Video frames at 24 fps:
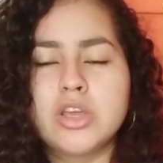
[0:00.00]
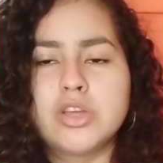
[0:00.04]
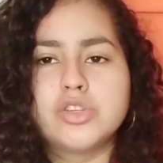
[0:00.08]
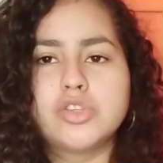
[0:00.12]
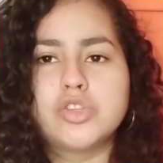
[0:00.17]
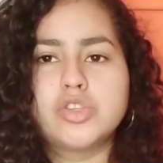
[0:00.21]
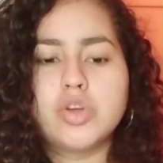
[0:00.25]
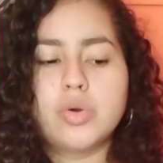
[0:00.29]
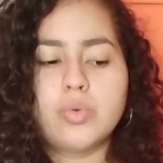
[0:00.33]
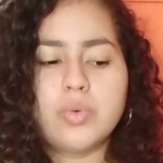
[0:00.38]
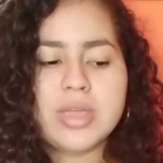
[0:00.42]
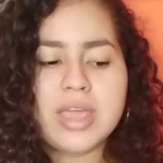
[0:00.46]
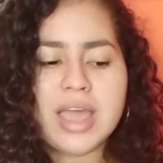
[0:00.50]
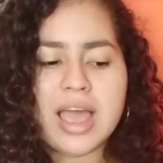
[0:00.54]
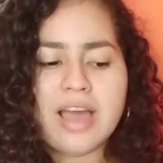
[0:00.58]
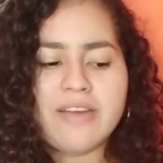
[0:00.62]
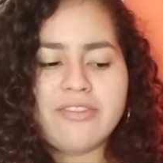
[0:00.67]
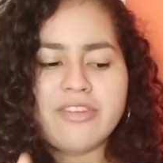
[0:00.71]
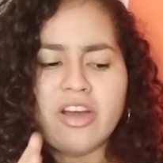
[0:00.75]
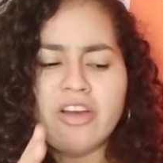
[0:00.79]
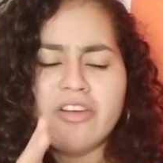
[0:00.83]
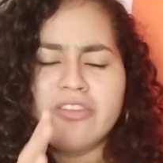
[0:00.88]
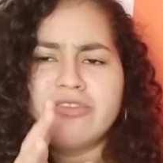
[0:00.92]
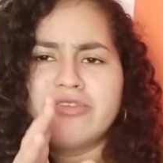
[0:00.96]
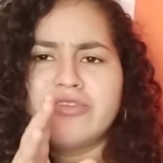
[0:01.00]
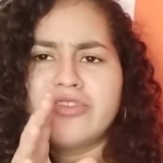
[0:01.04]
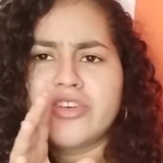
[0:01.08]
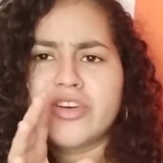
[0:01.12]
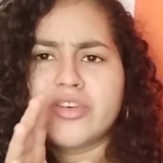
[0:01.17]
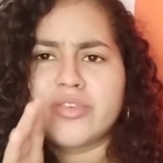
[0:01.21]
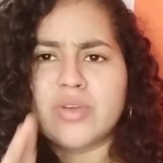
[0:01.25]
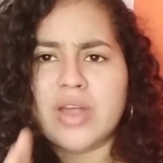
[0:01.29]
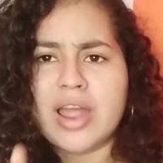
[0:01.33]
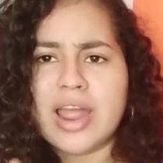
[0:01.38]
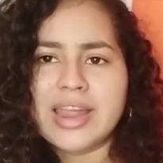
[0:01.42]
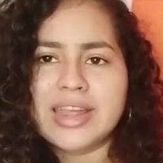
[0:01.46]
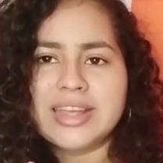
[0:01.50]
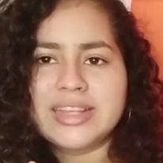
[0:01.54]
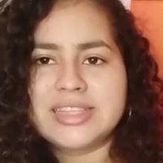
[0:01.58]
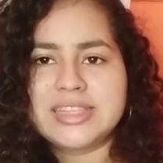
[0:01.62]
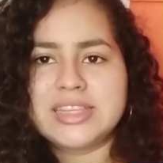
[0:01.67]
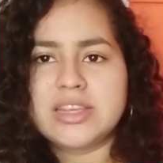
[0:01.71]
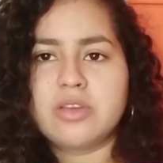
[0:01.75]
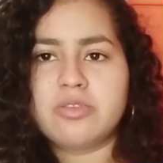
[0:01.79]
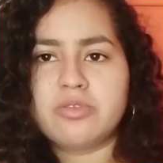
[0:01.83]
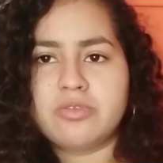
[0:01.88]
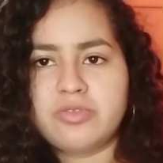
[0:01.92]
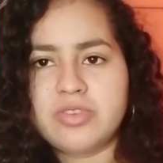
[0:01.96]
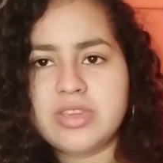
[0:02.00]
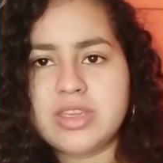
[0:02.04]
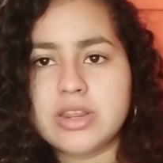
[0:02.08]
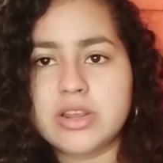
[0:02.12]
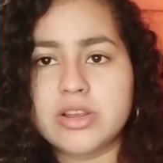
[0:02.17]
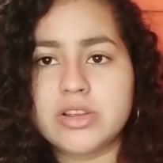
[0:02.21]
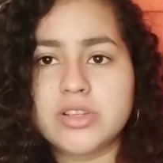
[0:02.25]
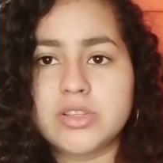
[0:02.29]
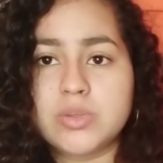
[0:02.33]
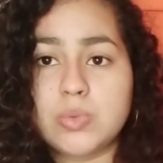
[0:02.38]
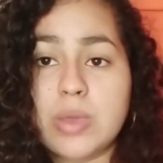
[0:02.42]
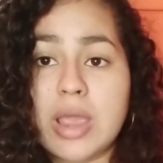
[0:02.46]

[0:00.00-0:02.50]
So we have a variety of feeders.